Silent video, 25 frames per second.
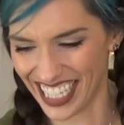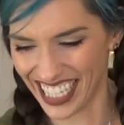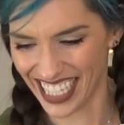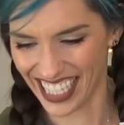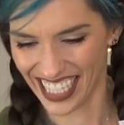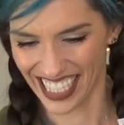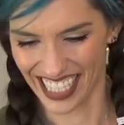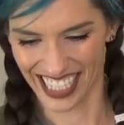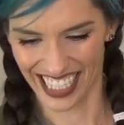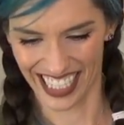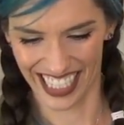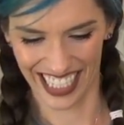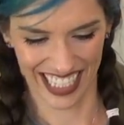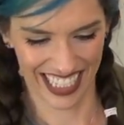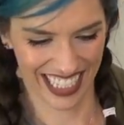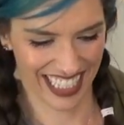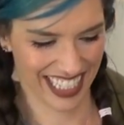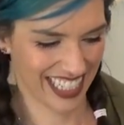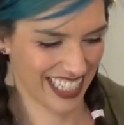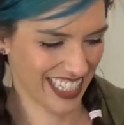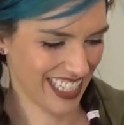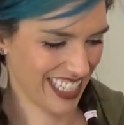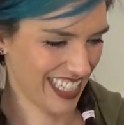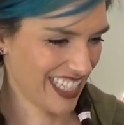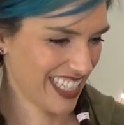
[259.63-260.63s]

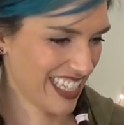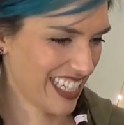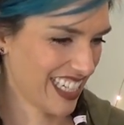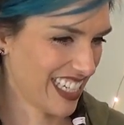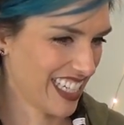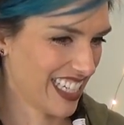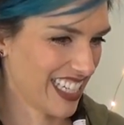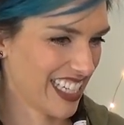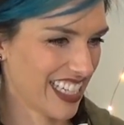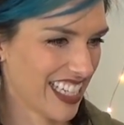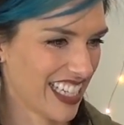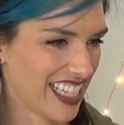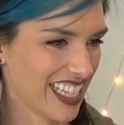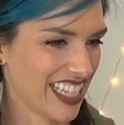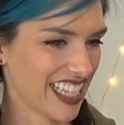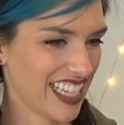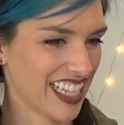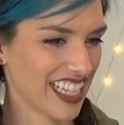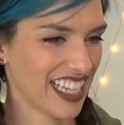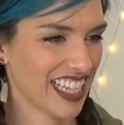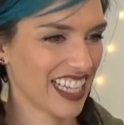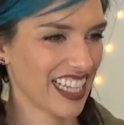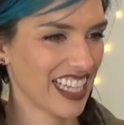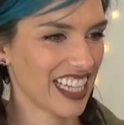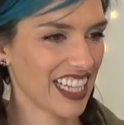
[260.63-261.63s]

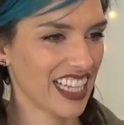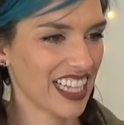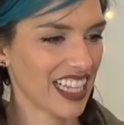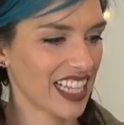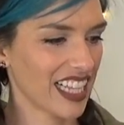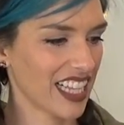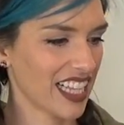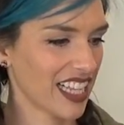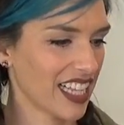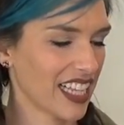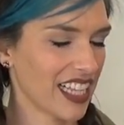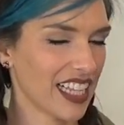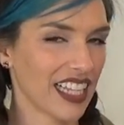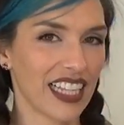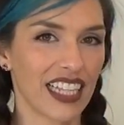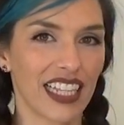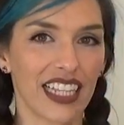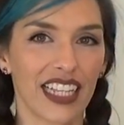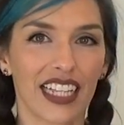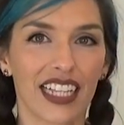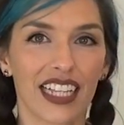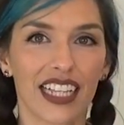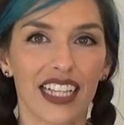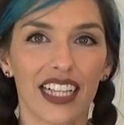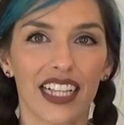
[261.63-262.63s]

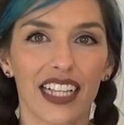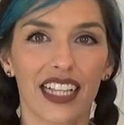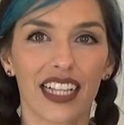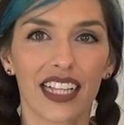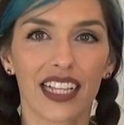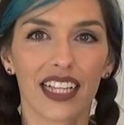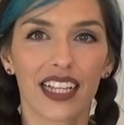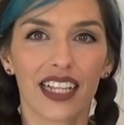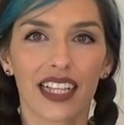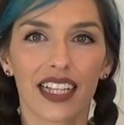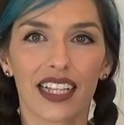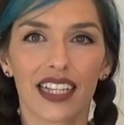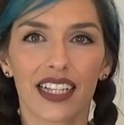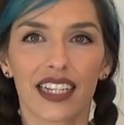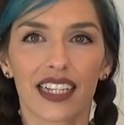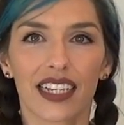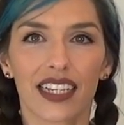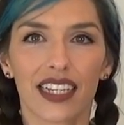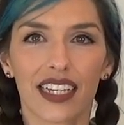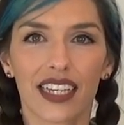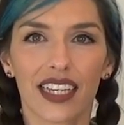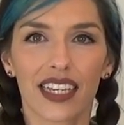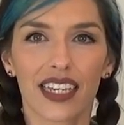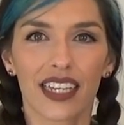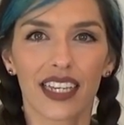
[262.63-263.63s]

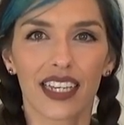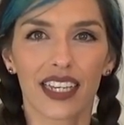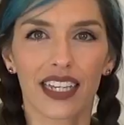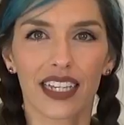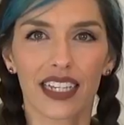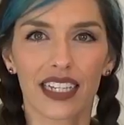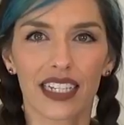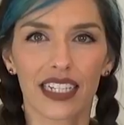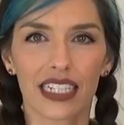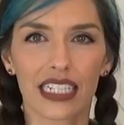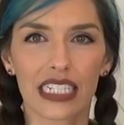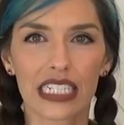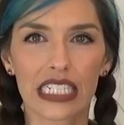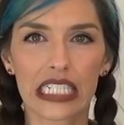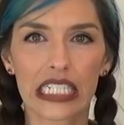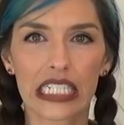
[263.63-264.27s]
(silent)